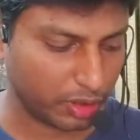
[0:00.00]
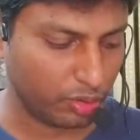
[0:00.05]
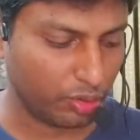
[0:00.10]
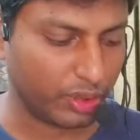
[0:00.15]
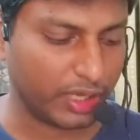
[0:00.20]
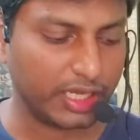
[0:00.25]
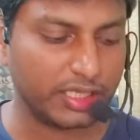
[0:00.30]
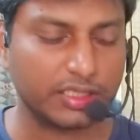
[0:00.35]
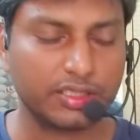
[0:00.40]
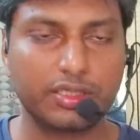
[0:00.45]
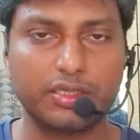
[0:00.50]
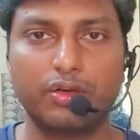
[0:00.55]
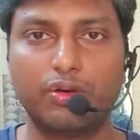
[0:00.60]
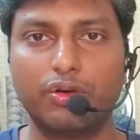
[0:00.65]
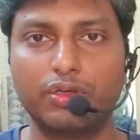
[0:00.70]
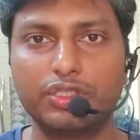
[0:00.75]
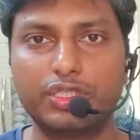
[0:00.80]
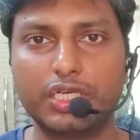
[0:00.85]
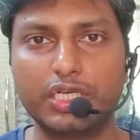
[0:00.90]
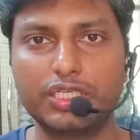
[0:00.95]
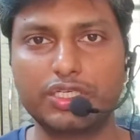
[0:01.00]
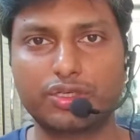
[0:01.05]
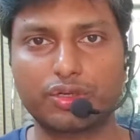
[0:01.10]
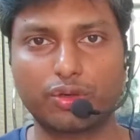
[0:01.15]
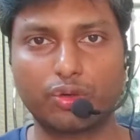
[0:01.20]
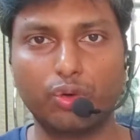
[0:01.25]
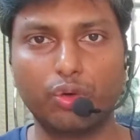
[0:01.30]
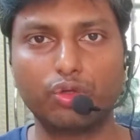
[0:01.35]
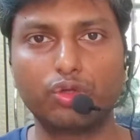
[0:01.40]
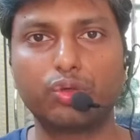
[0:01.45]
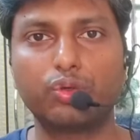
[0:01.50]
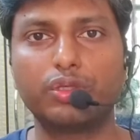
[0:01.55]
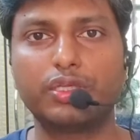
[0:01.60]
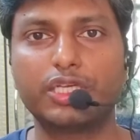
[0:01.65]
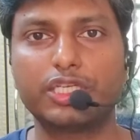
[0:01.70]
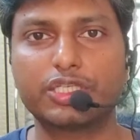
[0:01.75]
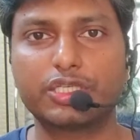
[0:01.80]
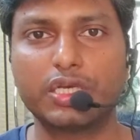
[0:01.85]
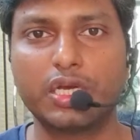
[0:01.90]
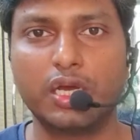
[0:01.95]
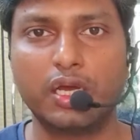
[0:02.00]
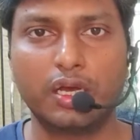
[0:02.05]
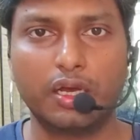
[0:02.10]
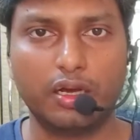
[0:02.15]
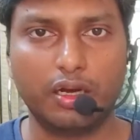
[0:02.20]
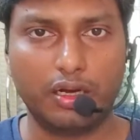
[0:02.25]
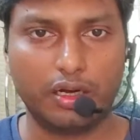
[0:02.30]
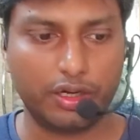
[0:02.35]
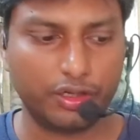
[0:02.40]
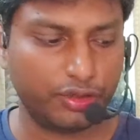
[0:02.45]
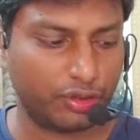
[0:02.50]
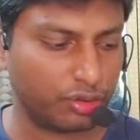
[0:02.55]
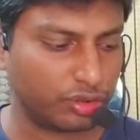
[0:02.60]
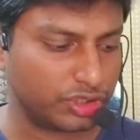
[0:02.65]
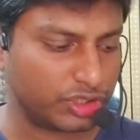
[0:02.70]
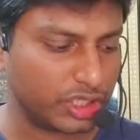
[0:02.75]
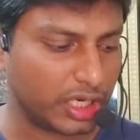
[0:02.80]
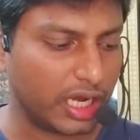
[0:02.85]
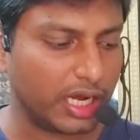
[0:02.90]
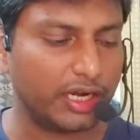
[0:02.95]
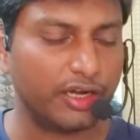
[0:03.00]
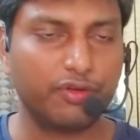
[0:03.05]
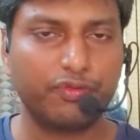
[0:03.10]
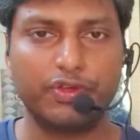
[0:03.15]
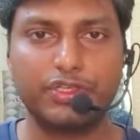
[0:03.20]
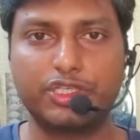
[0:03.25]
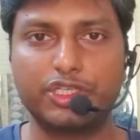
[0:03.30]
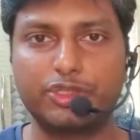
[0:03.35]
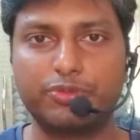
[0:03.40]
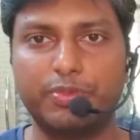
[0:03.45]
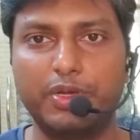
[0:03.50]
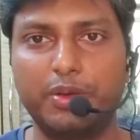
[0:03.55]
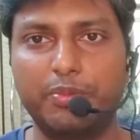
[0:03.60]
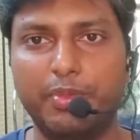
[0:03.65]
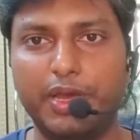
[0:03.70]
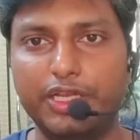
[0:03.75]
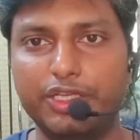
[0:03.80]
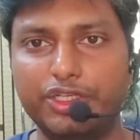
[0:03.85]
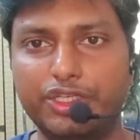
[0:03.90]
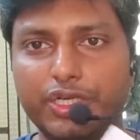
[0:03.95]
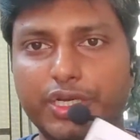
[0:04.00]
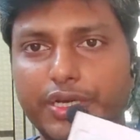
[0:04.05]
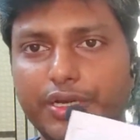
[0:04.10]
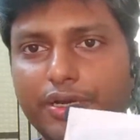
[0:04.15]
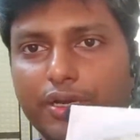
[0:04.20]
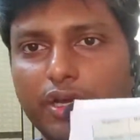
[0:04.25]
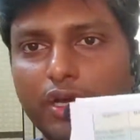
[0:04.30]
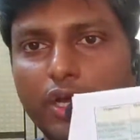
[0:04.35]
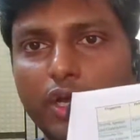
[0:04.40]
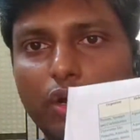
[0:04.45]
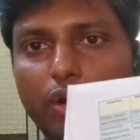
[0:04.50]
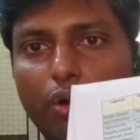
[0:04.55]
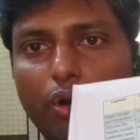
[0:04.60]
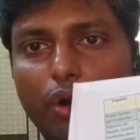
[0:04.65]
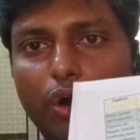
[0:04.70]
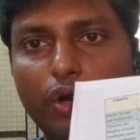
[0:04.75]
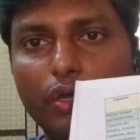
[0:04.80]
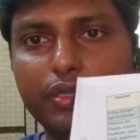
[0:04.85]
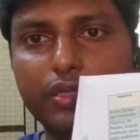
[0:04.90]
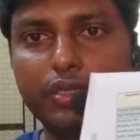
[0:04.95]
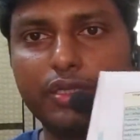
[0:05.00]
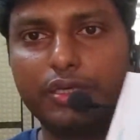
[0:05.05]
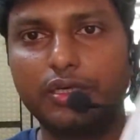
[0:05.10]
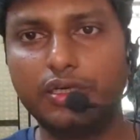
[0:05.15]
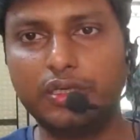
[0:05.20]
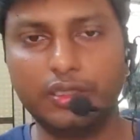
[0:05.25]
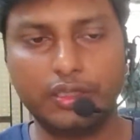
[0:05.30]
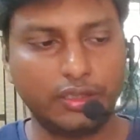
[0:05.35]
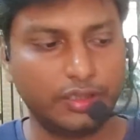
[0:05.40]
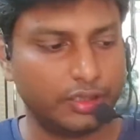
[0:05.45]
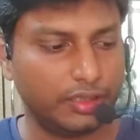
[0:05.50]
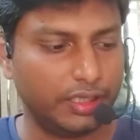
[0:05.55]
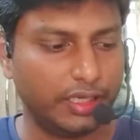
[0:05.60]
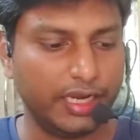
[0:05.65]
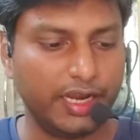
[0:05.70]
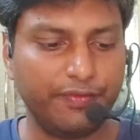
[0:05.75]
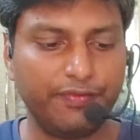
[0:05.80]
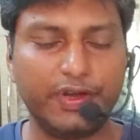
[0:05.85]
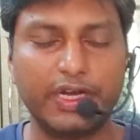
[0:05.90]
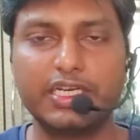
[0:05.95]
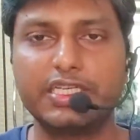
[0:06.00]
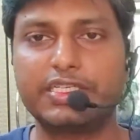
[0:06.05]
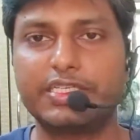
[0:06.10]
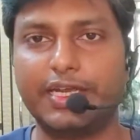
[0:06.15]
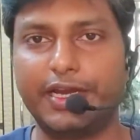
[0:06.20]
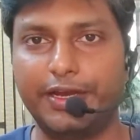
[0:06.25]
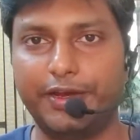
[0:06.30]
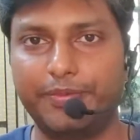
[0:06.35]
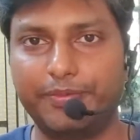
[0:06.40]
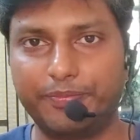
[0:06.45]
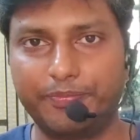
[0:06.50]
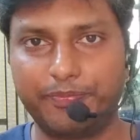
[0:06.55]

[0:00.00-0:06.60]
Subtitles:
You can just go through this chart which has been mentioned on the left hand side.